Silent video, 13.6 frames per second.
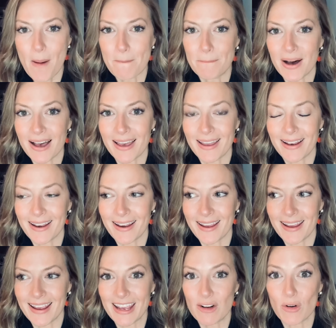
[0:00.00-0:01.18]
but
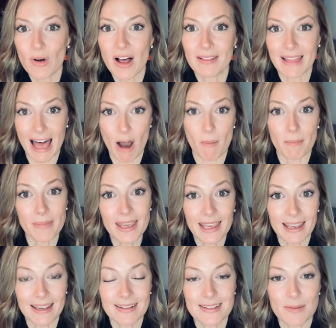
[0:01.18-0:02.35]
it'll allow
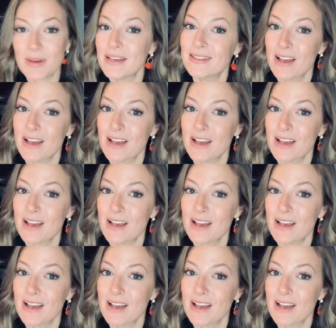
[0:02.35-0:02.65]
me to be as